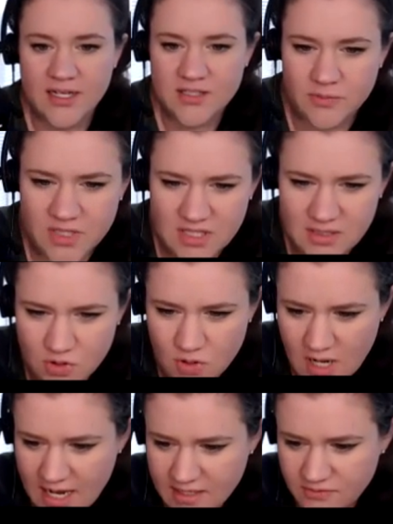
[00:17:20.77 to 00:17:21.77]
So I'm going to
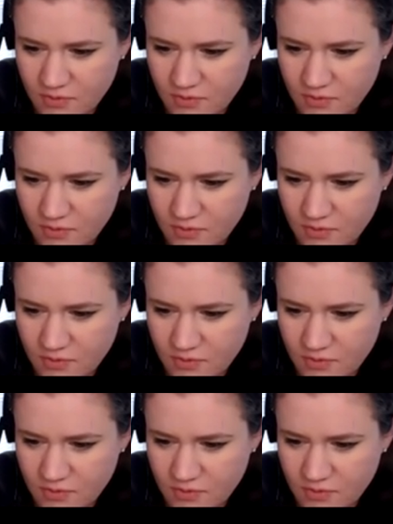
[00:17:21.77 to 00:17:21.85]
subtract